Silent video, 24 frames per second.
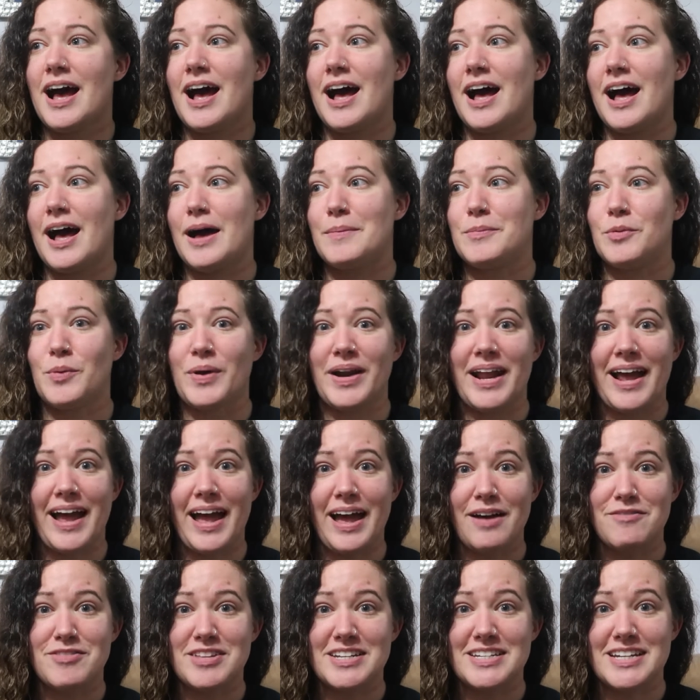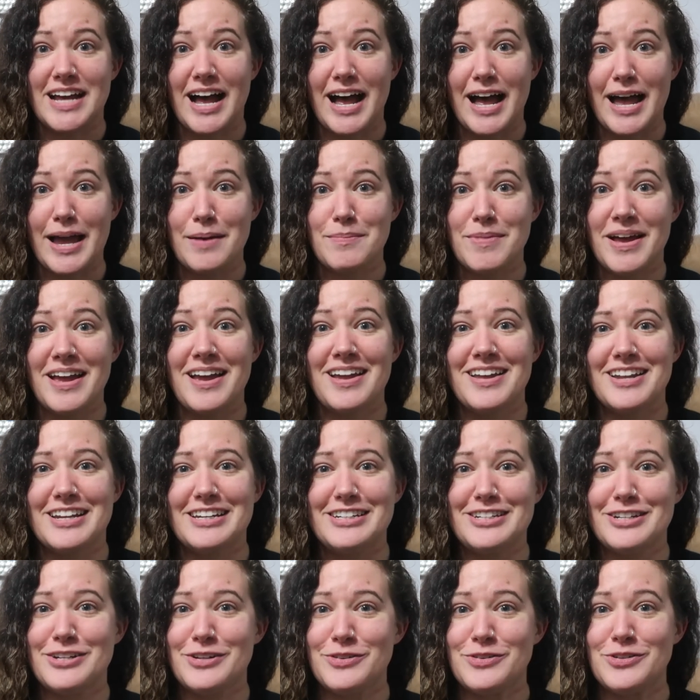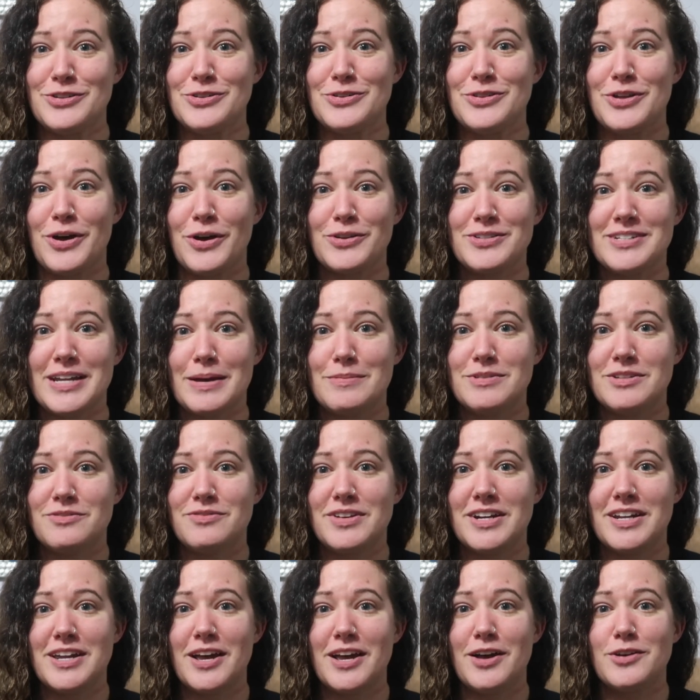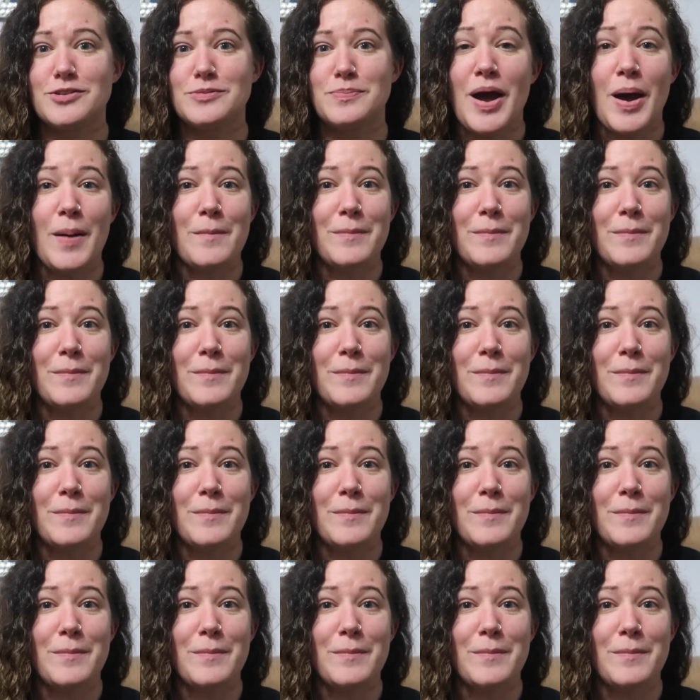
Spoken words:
when I have the time to do those types of videos.